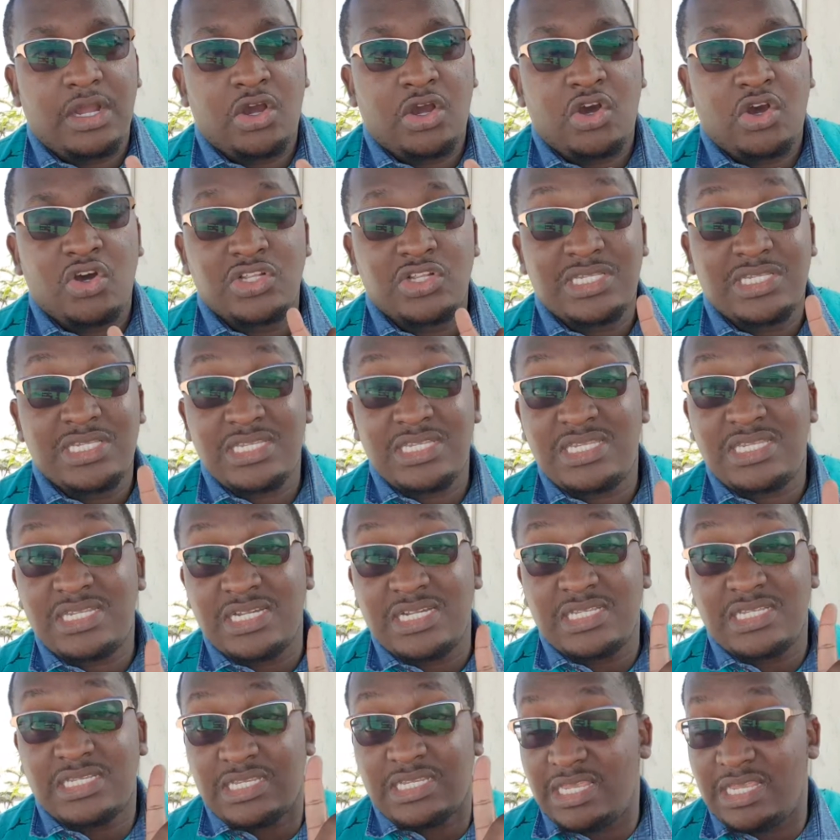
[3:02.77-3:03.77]

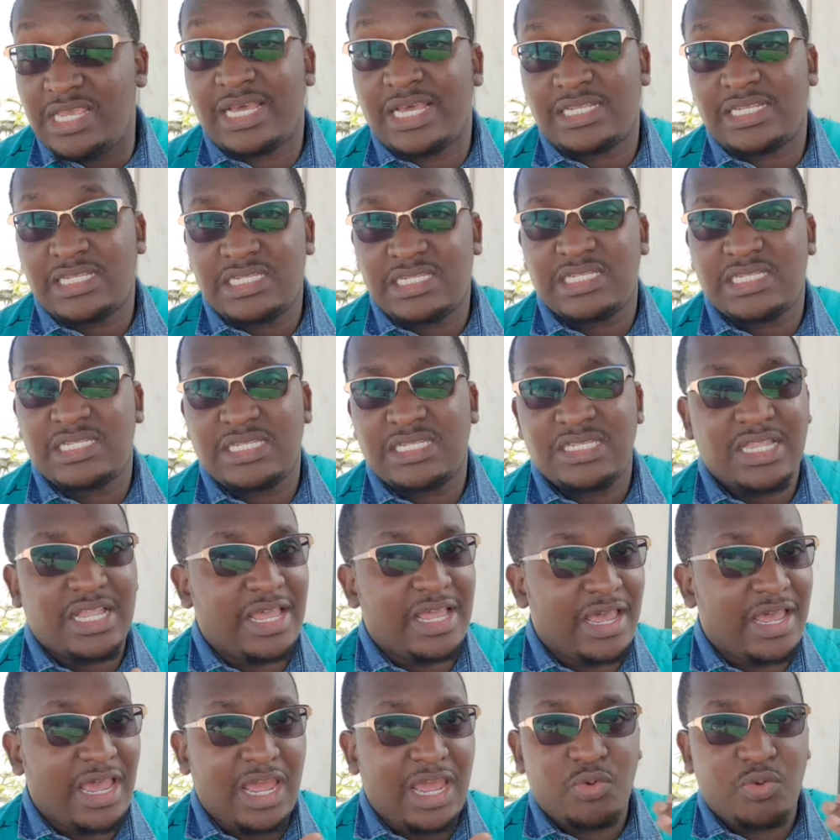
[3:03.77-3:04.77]
consistency, yes,
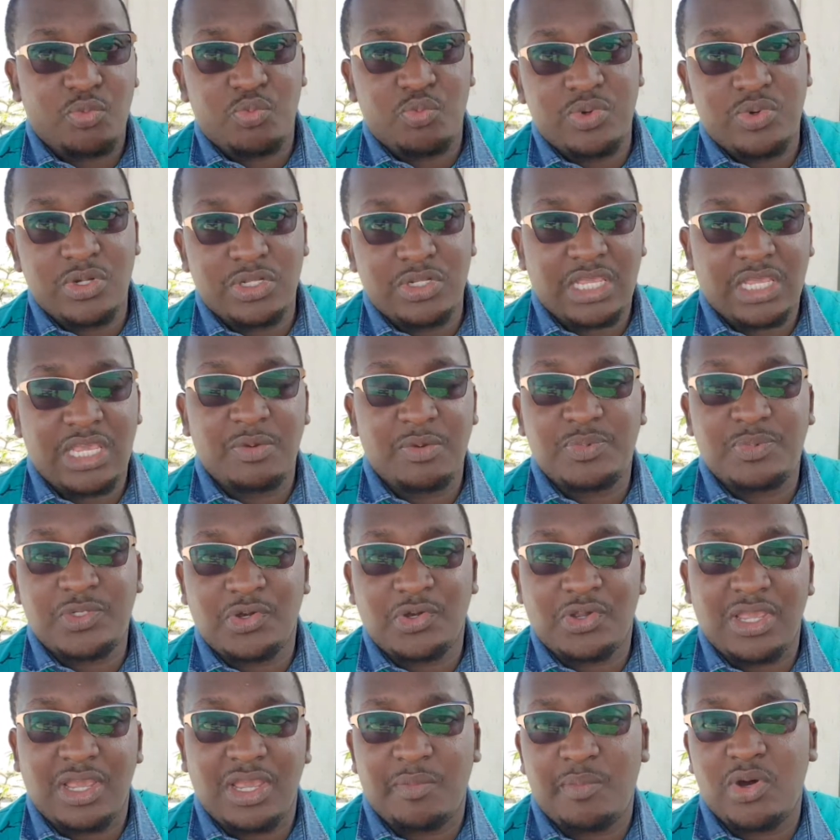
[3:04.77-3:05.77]
and we'll keep
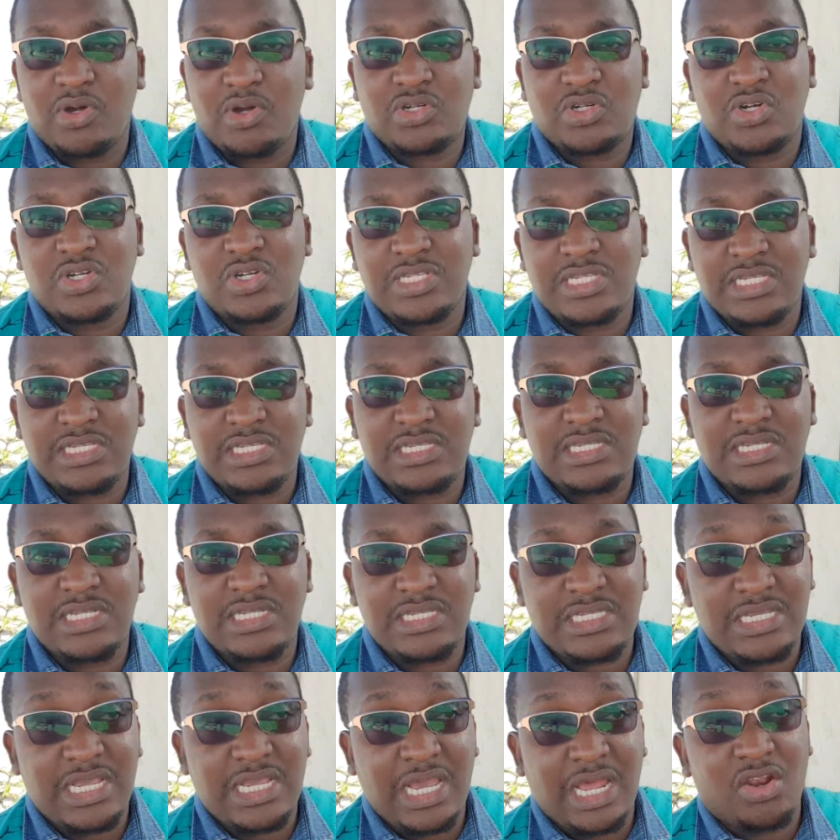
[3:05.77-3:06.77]
talking about
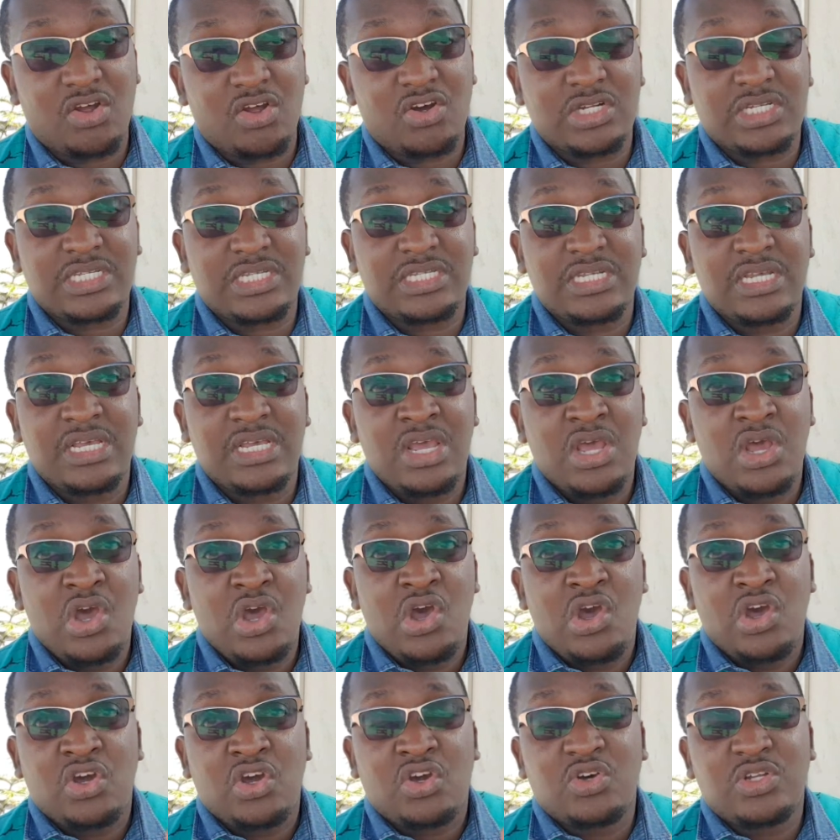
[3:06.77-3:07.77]
consistency a lot.
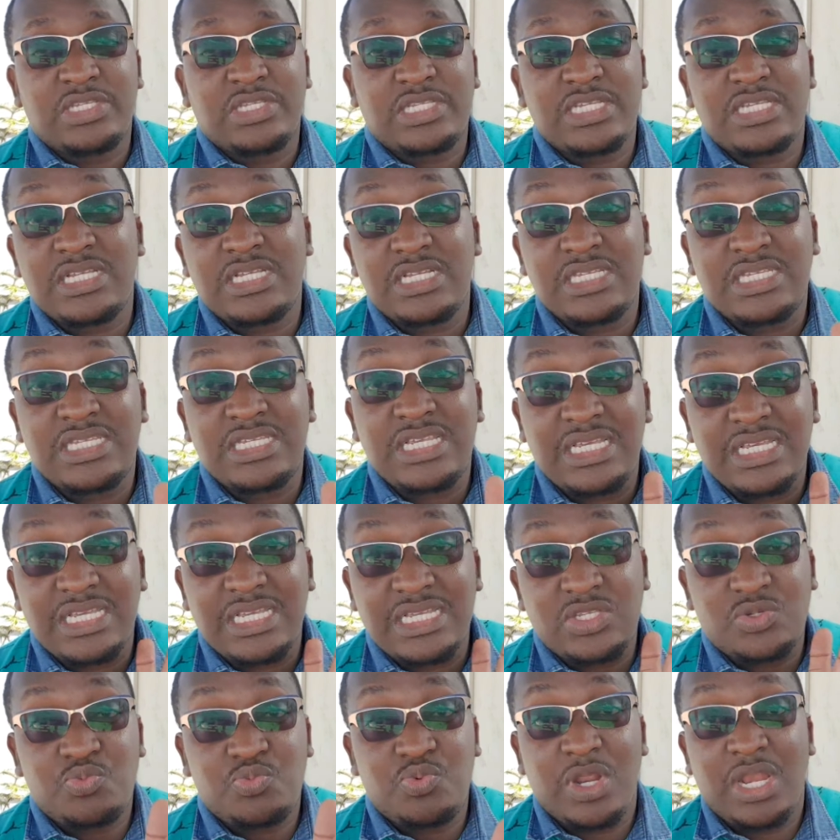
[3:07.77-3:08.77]
Consistency
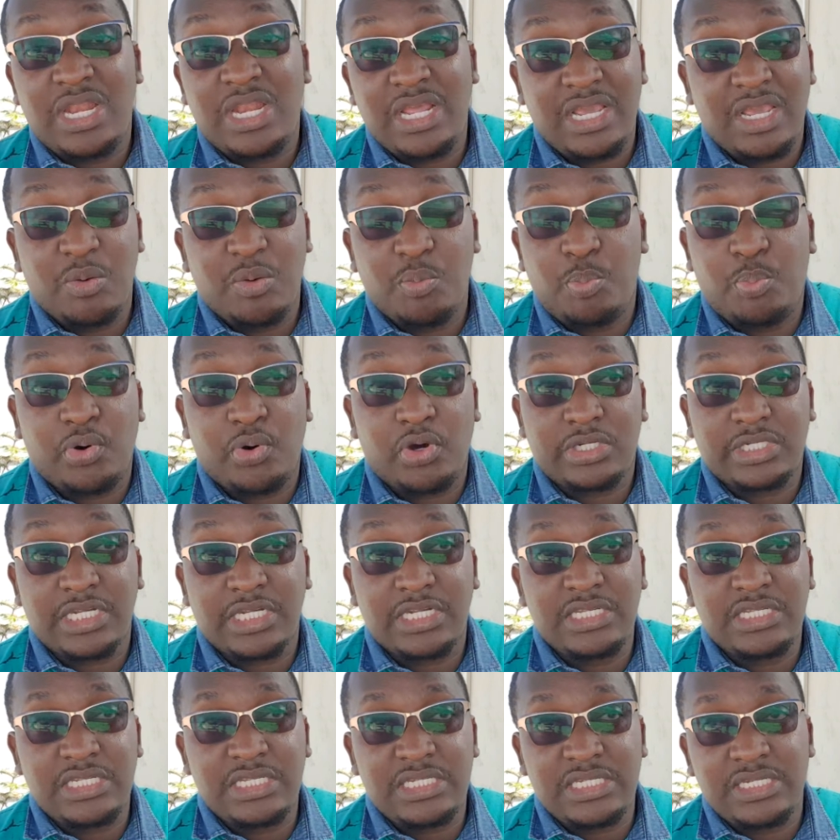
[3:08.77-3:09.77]
is really
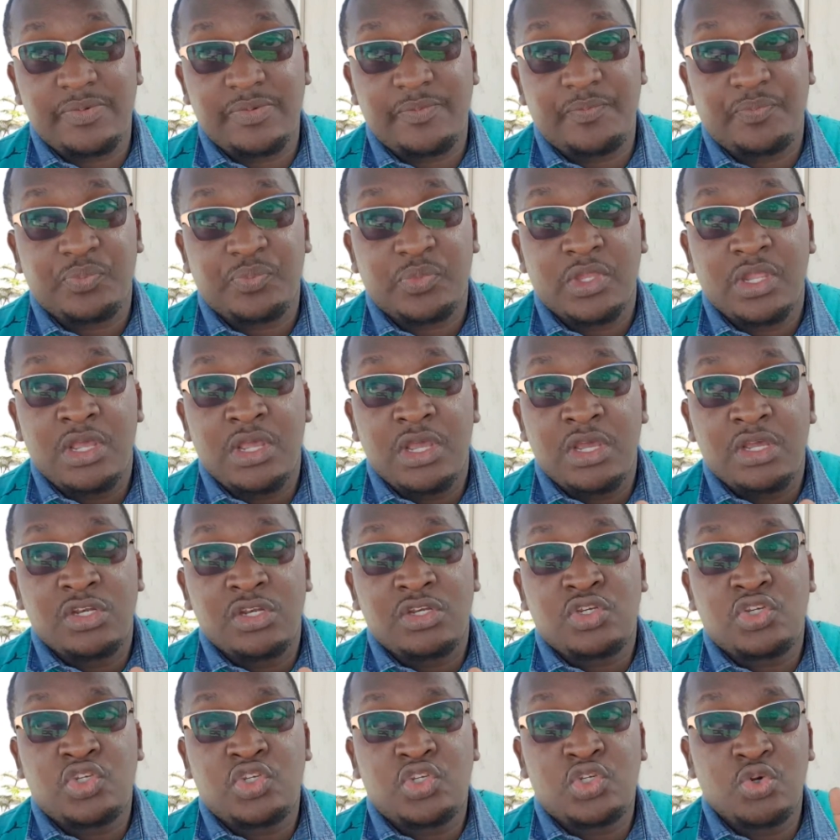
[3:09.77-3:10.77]
important
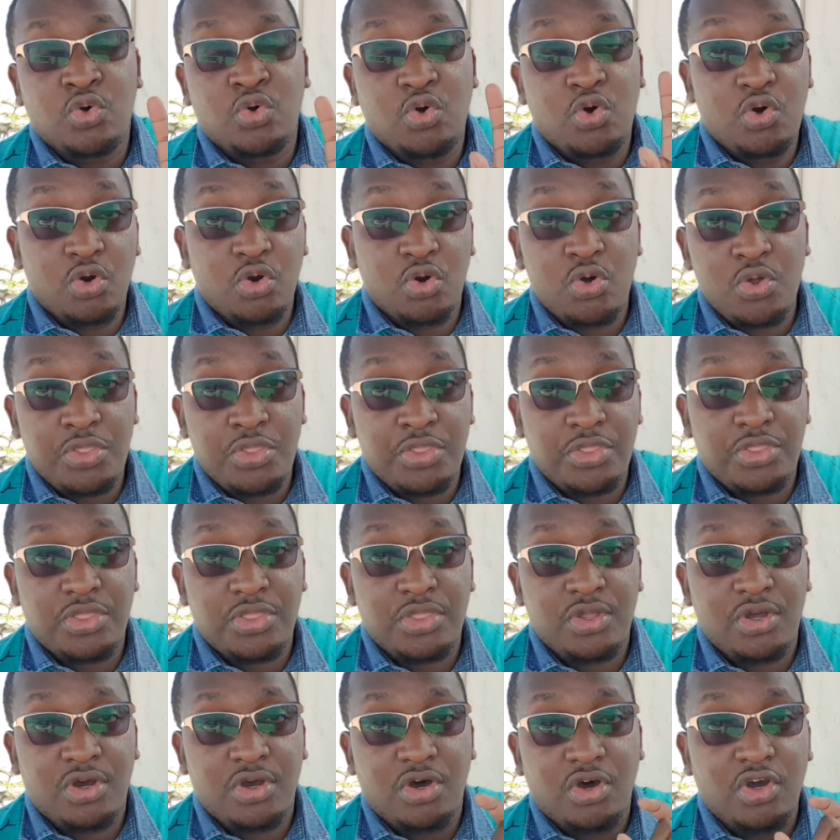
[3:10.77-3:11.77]
to growth
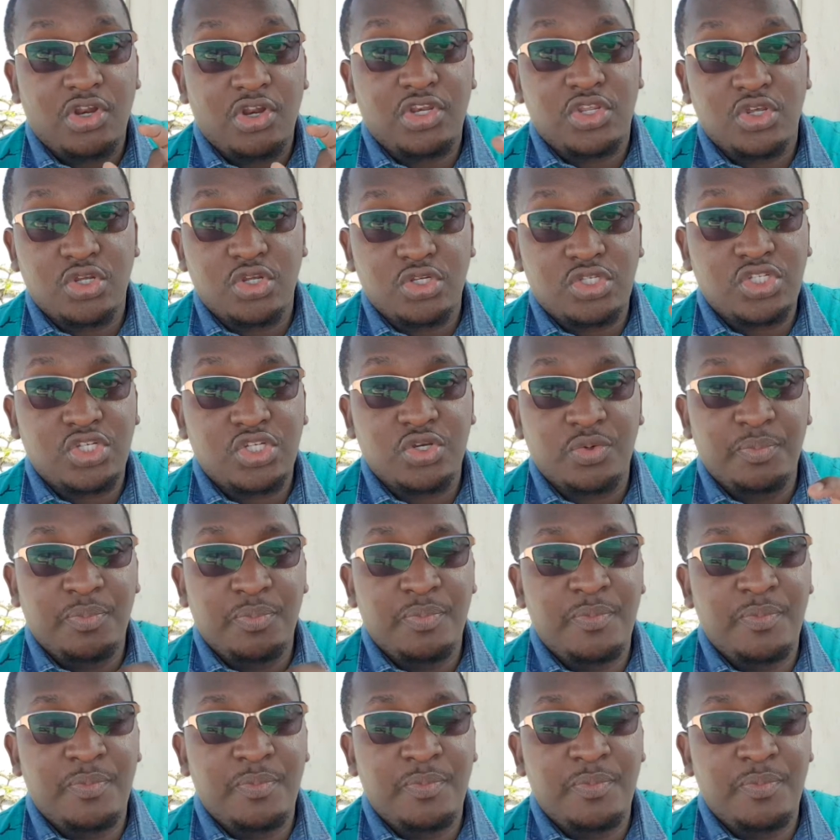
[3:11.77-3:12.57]
on YouTube.